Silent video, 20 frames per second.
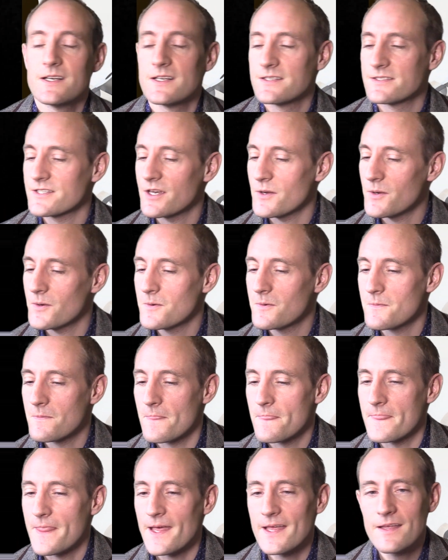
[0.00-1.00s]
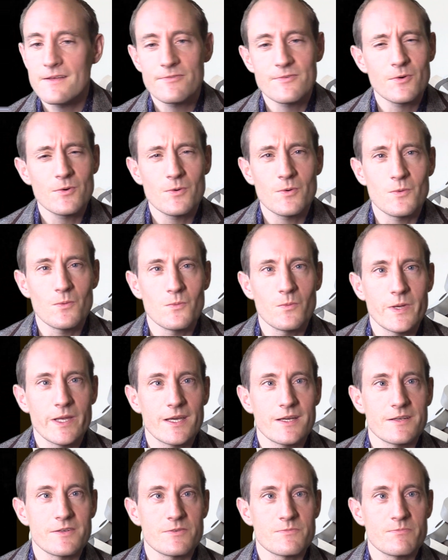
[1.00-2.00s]
So therefore, we
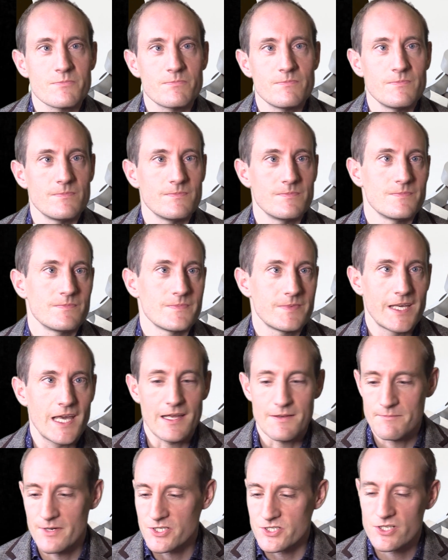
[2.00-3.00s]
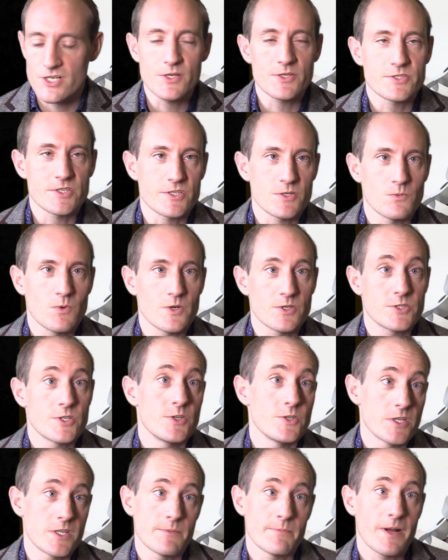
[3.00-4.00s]
can get much closer to what
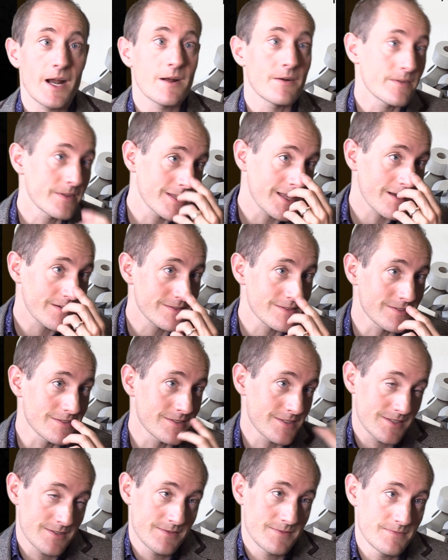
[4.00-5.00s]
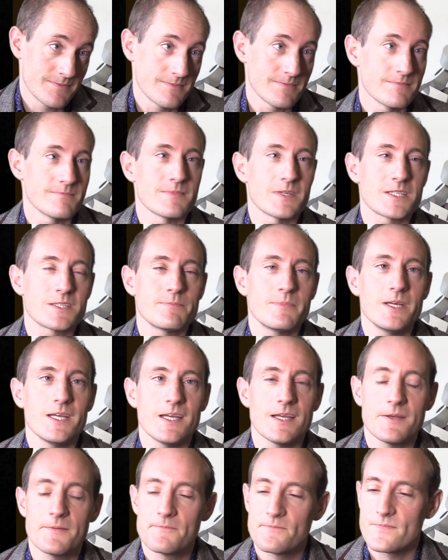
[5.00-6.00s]
2 to the power of 1000 must
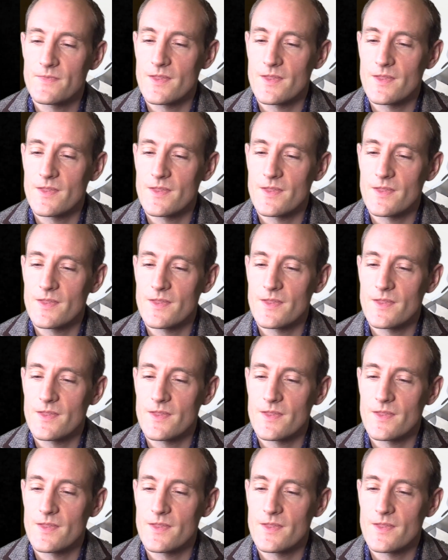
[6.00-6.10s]
be.